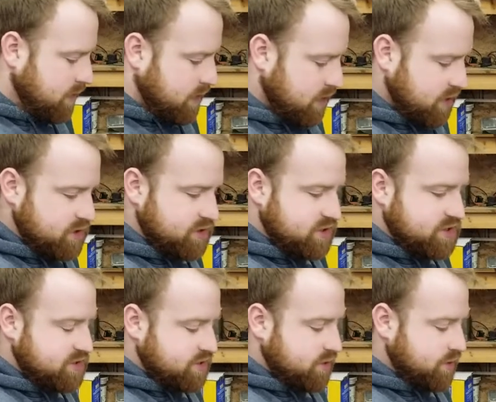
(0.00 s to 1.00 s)
and
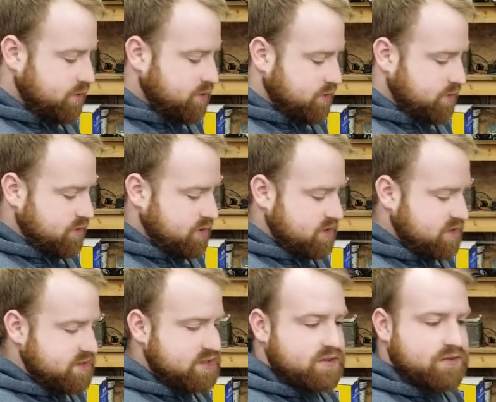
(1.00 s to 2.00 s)
just go through
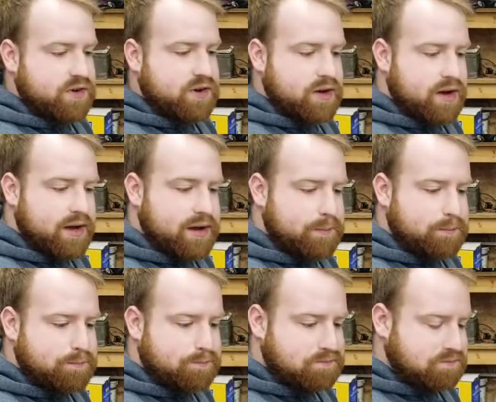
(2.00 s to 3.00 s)
these different um,
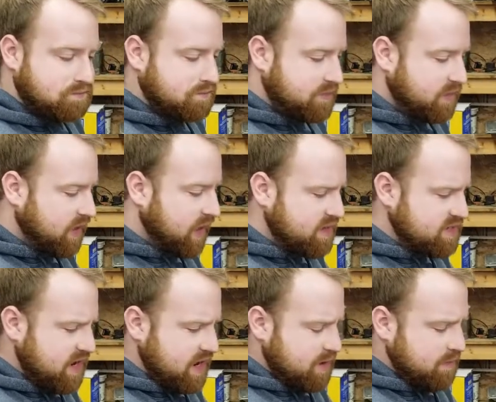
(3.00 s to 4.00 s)

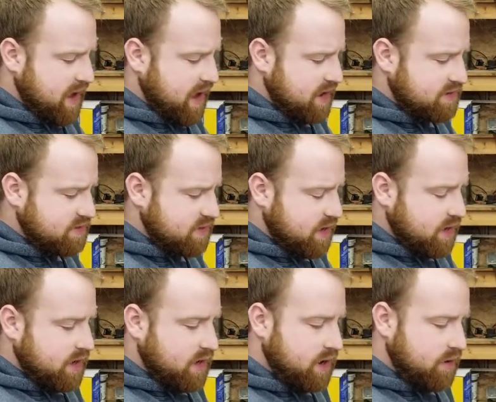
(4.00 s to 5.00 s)
sanding pads.
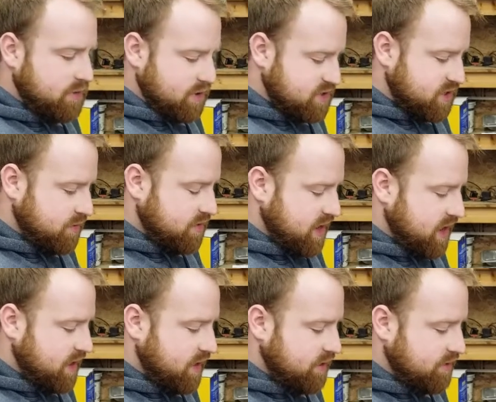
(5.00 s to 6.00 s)
Um, we're gonna start with an
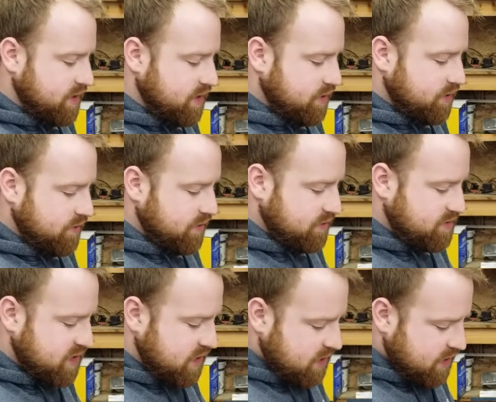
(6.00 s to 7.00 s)
800, then go to a
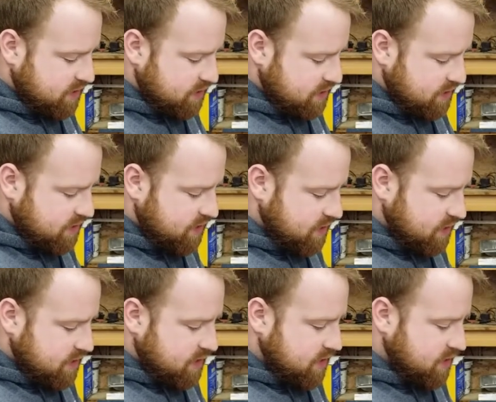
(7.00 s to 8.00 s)
1500,
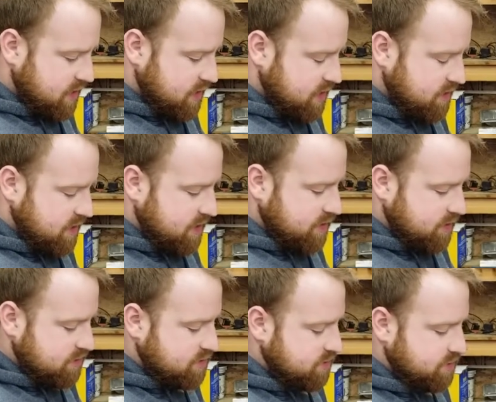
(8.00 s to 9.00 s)
and then go
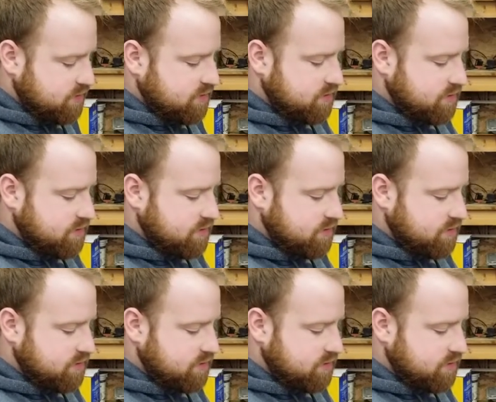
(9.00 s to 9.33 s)
to